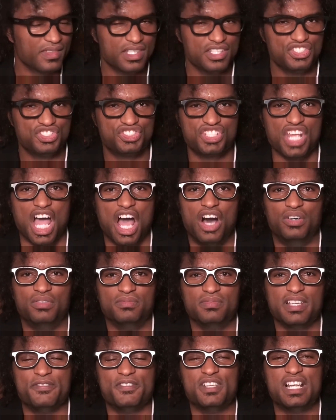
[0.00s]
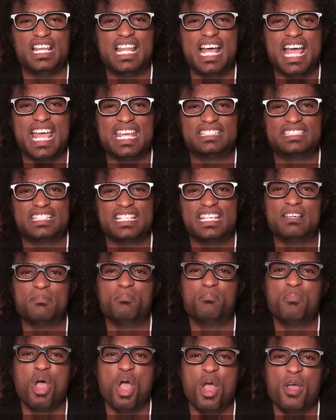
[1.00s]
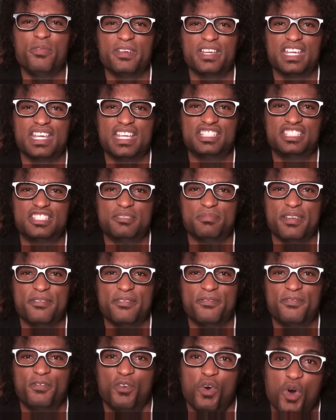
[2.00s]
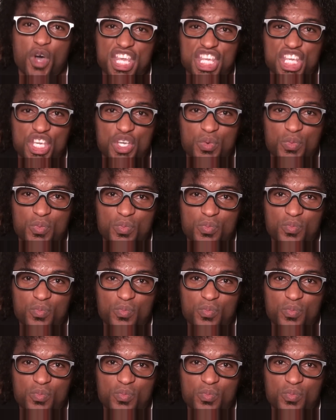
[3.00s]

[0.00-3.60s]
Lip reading: So, if you're lazy, perfect instrument for you.